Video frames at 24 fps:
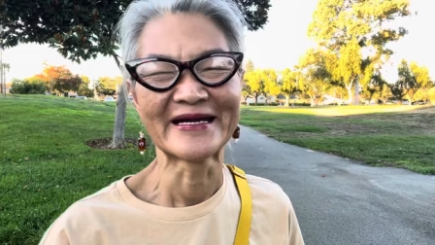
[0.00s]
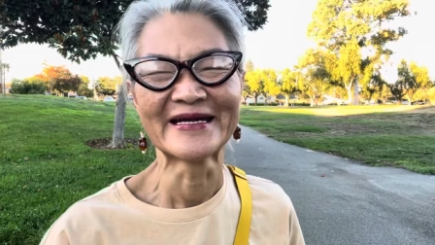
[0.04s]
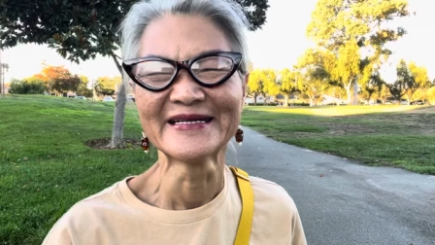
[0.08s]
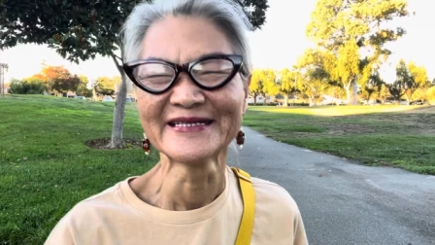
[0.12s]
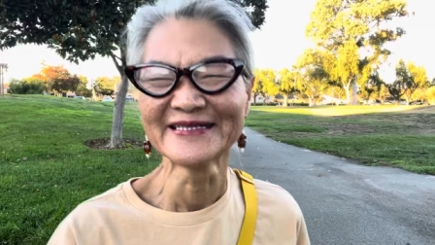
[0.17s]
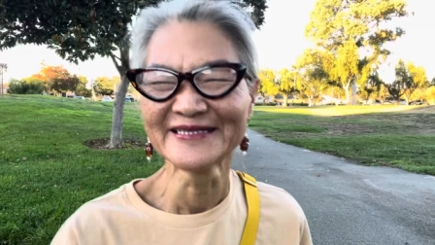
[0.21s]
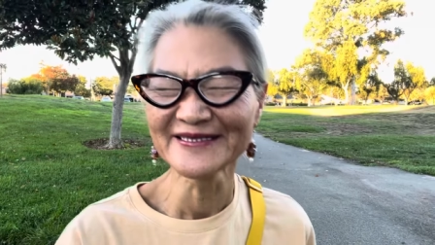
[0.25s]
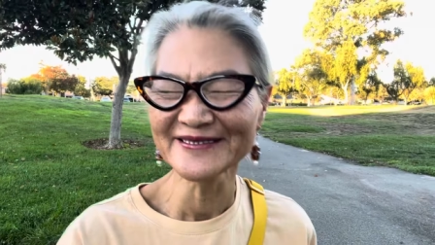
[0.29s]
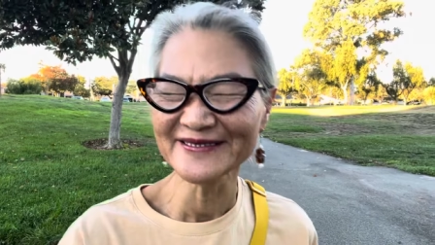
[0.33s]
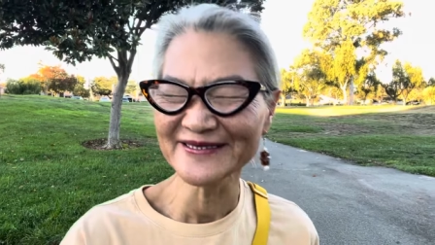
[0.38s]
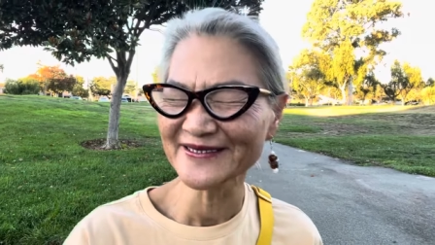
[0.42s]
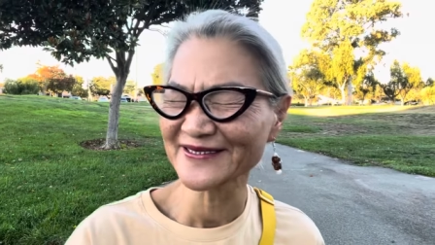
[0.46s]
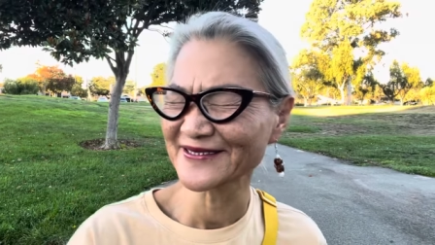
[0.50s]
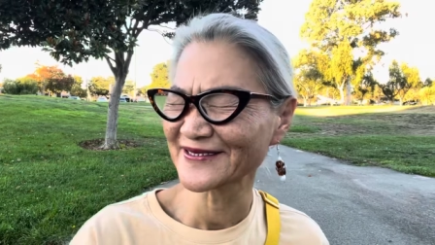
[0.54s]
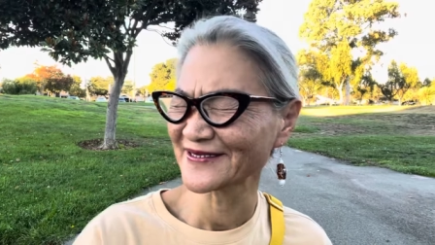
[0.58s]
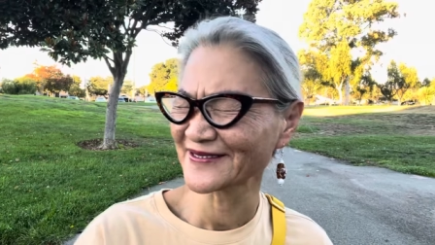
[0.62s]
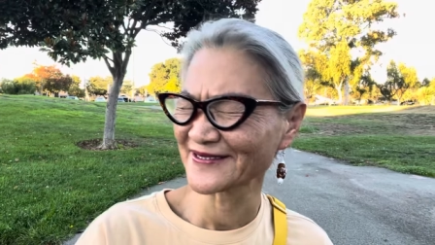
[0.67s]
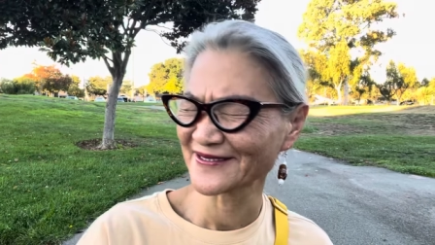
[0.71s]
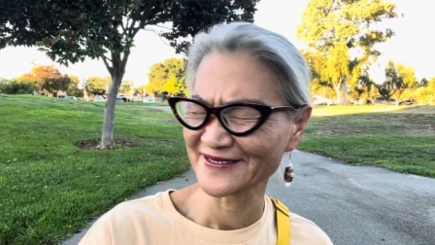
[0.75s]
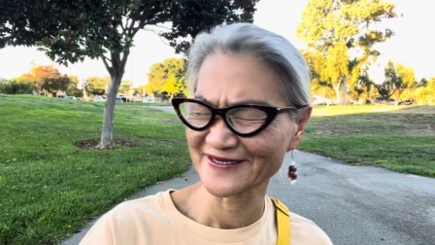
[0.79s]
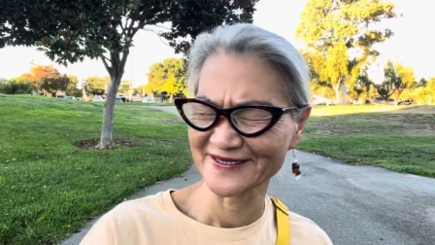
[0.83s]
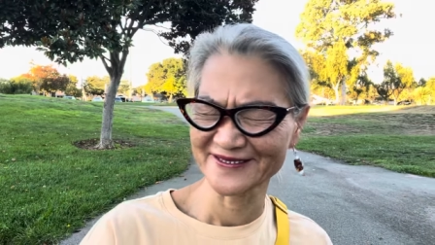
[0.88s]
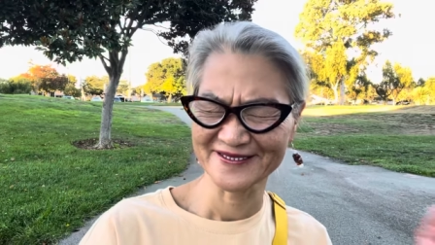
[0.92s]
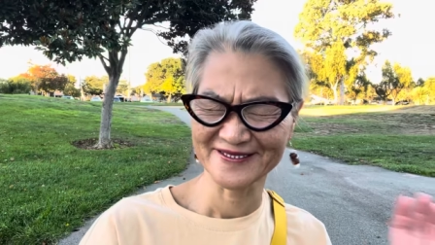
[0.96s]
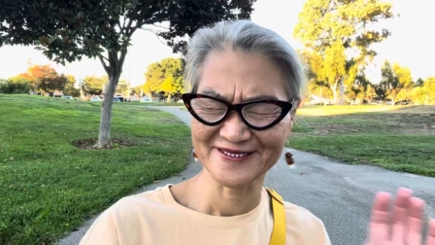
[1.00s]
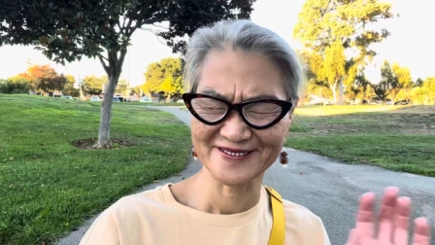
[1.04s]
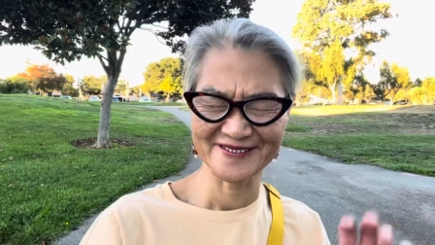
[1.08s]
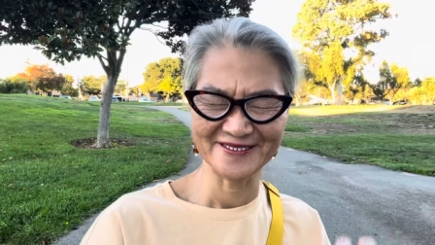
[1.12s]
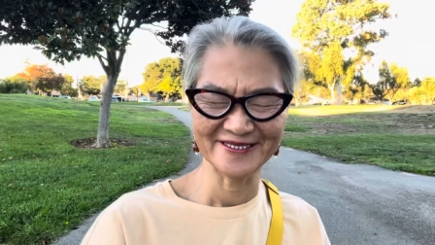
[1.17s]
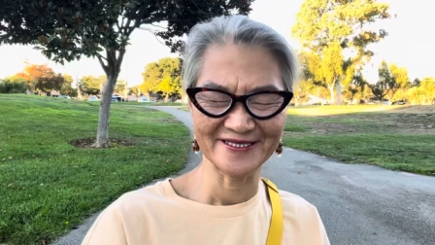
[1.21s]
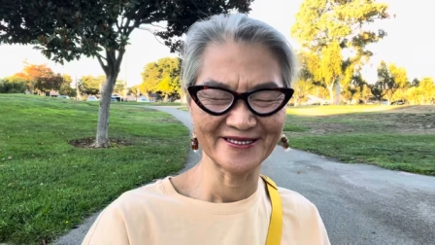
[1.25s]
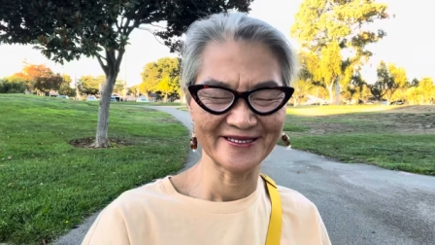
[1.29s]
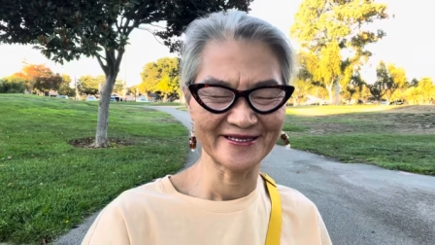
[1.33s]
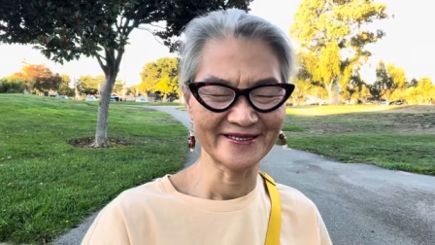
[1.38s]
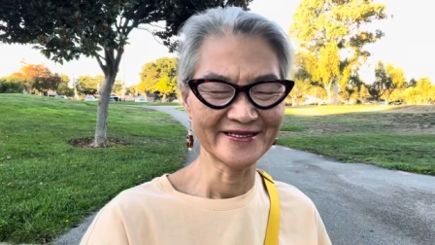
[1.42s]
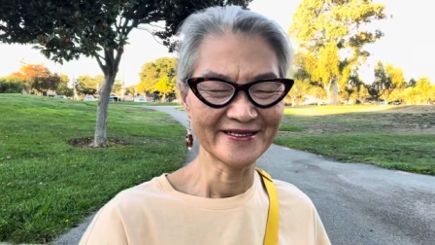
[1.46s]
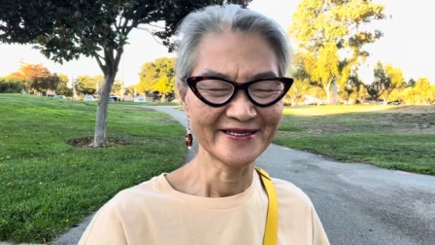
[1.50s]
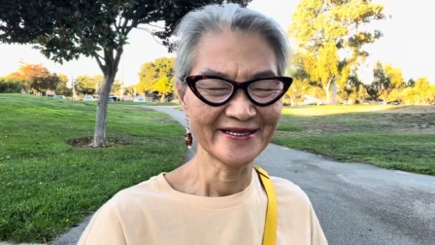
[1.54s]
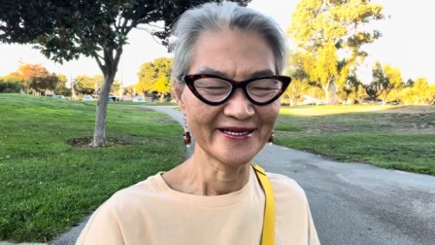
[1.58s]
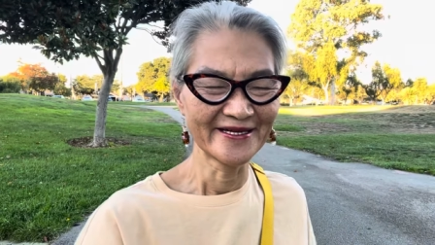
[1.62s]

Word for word: it's just the silly